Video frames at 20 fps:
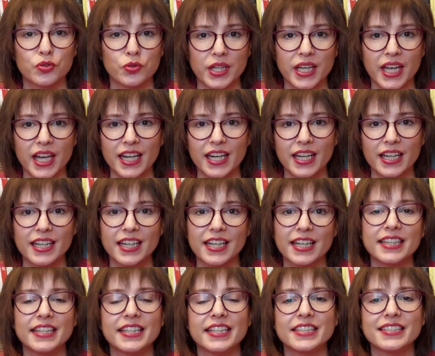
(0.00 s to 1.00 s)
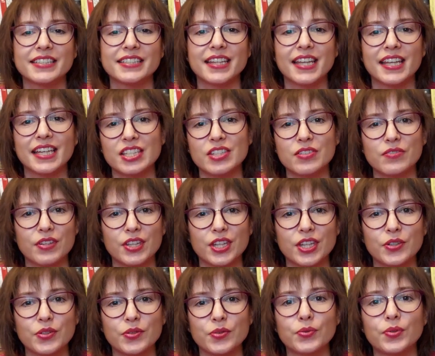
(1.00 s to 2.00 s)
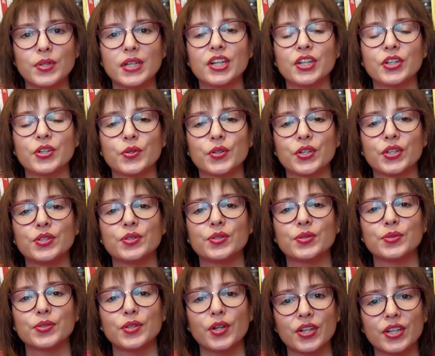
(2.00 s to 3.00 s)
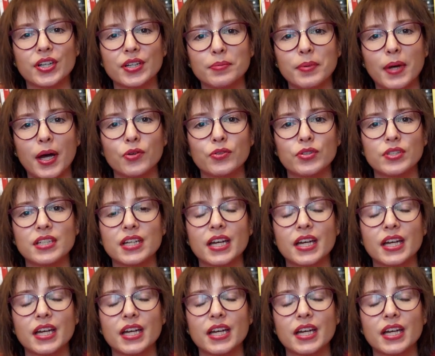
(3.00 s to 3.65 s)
Juliana, and in today's video we are going to talk about